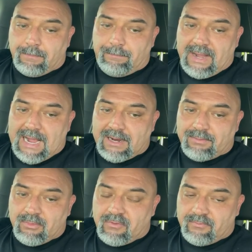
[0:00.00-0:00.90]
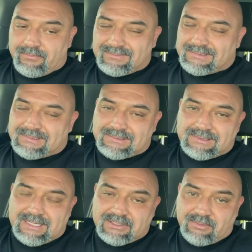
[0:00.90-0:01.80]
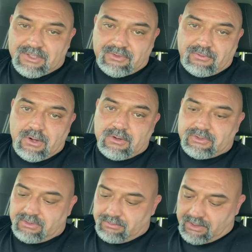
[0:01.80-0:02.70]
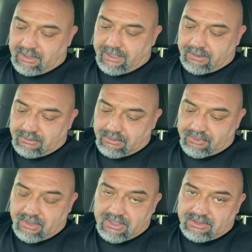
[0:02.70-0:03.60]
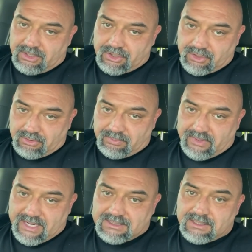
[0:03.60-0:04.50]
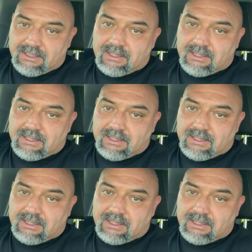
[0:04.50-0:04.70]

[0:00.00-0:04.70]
back move, not so much the rows, but like shrugs and a shoulder press,